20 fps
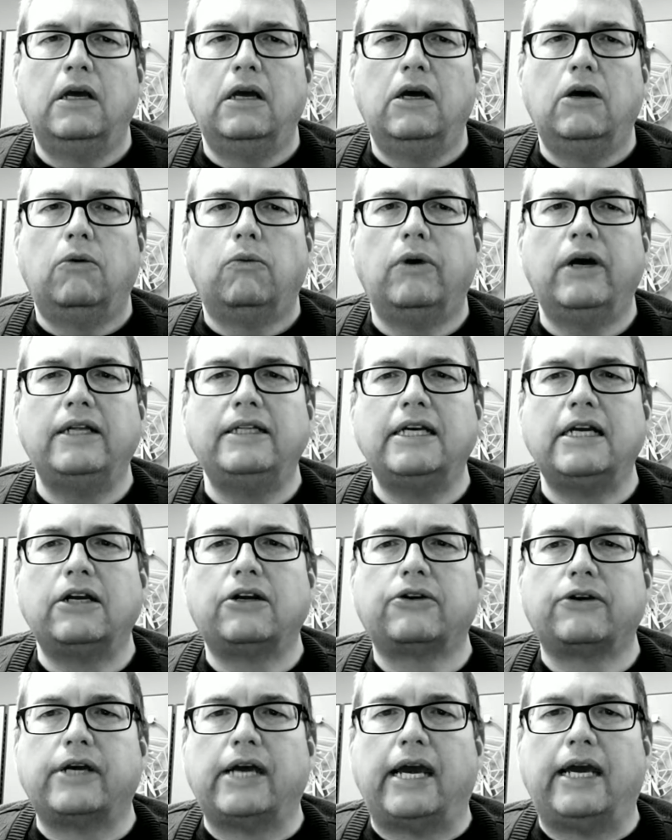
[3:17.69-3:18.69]
What it did
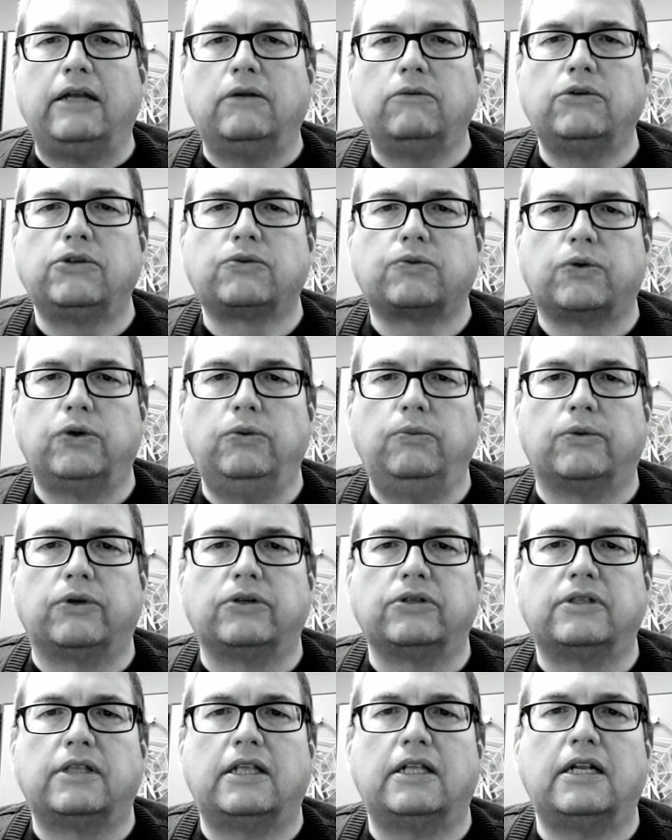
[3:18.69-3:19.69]
create was
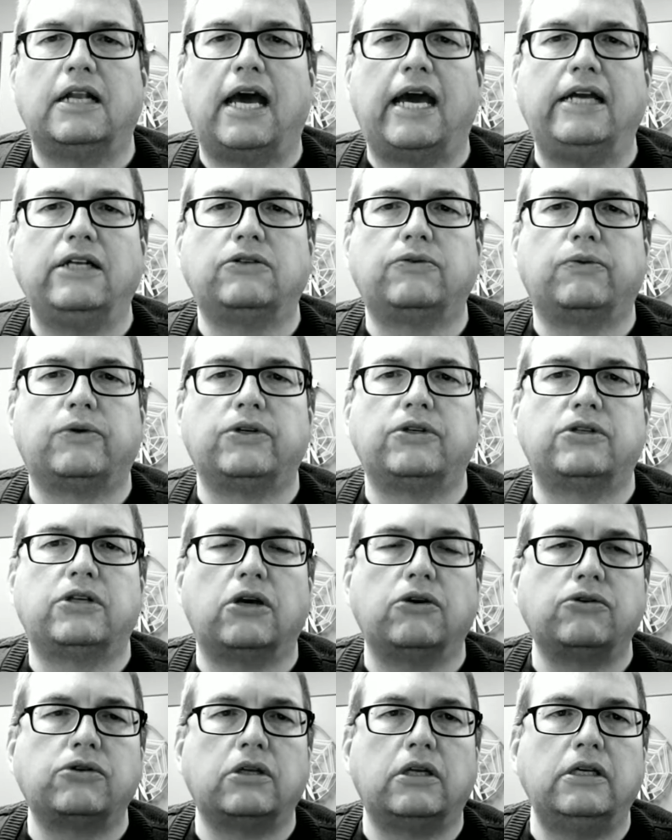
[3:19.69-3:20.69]
rumors that the Knights were a
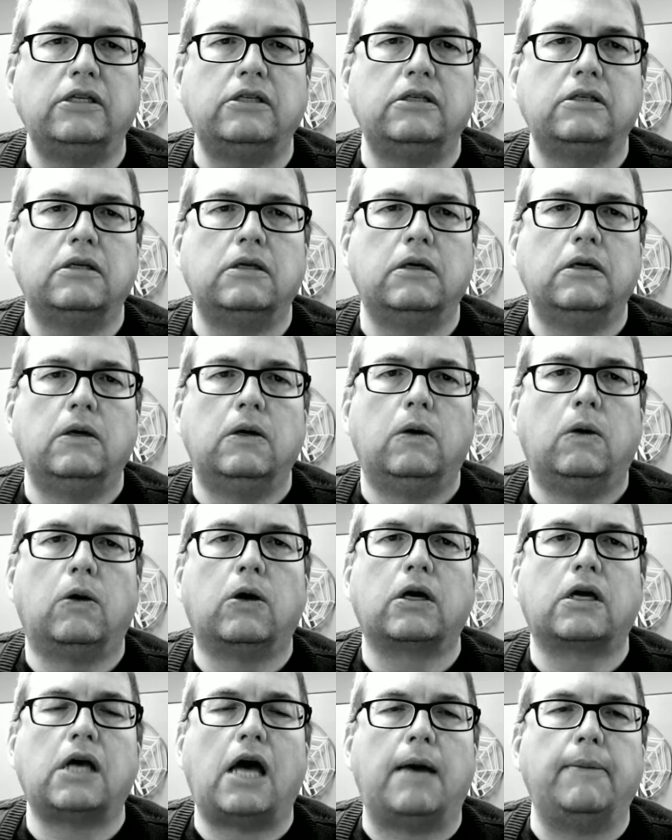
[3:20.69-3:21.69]
socialist or a
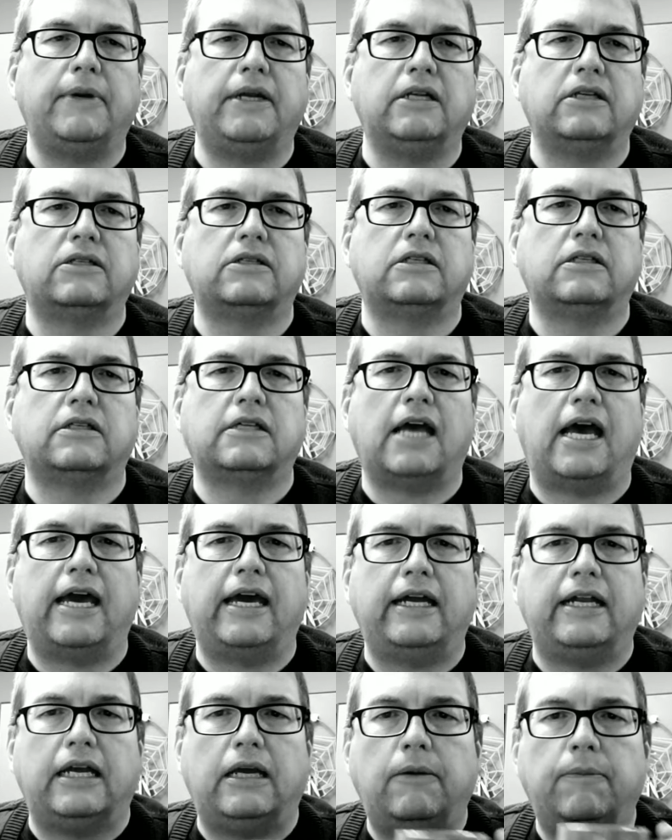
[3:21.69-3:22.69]
communist
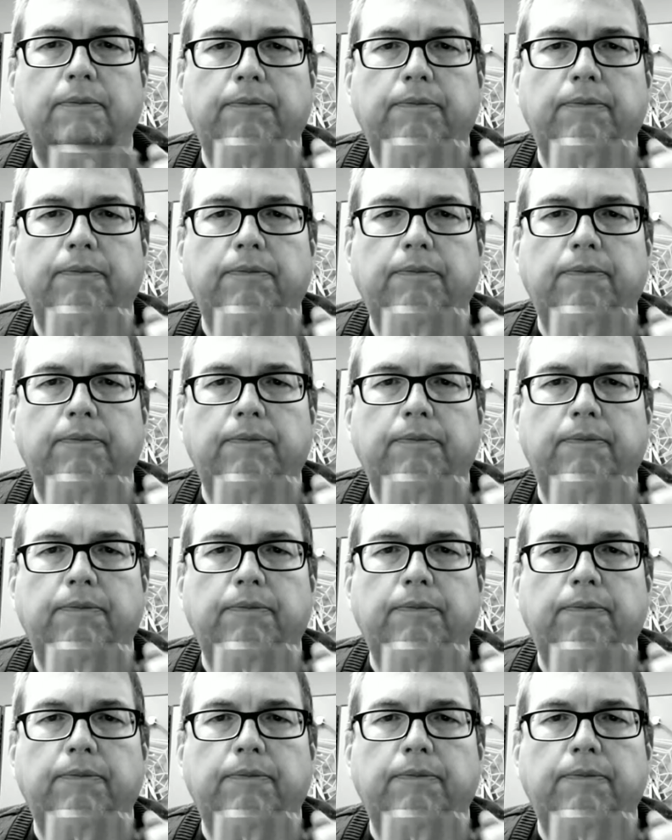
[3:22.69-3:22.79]
society.